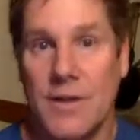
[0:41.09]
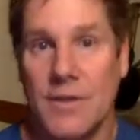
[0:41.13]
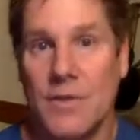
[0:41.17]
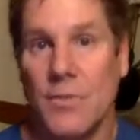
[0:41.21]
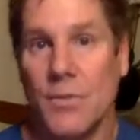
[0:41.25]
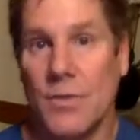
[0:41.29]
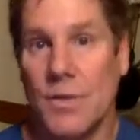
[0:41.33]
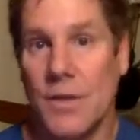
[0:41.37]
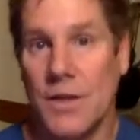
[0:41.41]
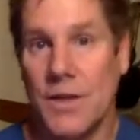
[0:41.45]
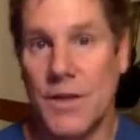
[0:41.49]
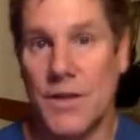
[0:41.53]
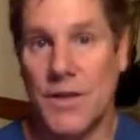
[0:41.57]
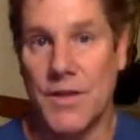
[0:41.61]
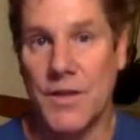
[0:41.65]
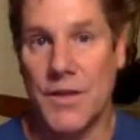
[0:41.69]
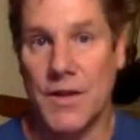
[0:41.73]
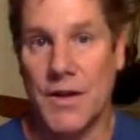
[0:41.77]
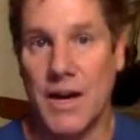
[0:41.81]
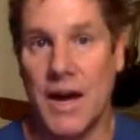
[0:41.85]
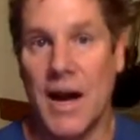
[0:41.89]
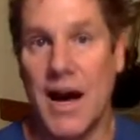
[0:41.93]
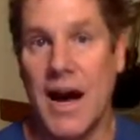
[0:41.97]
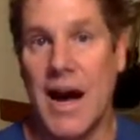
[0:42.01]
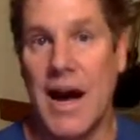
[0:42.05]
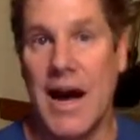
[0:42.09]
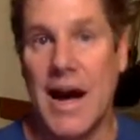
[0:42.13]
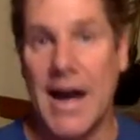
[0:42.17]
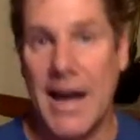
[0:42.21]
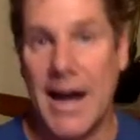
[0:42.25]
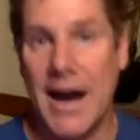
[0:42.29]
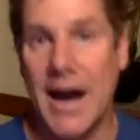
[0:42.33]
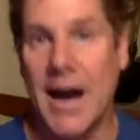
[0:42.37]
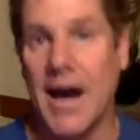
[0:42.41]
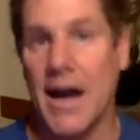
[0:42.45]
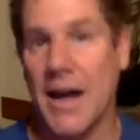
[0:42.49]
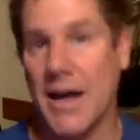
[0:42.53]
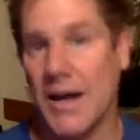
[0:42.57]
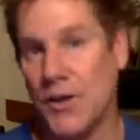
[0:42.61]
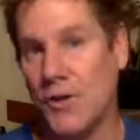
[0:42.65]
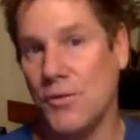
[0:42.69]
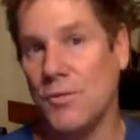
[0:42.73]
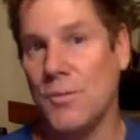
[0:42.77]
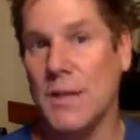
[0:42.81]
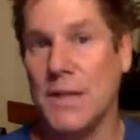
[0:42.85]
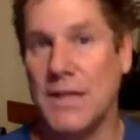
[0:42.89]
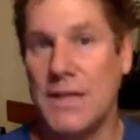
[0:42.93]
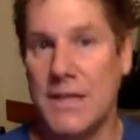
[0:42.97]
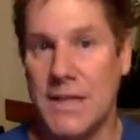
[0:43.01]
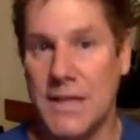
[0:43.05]
with high
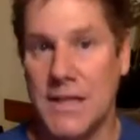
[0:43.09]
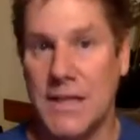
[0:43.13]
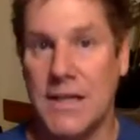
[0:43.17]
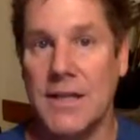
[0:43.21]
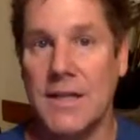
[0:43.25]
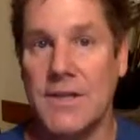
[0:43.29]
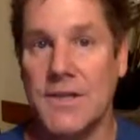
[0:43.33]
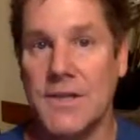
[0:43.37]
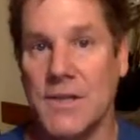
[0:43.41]
humidity.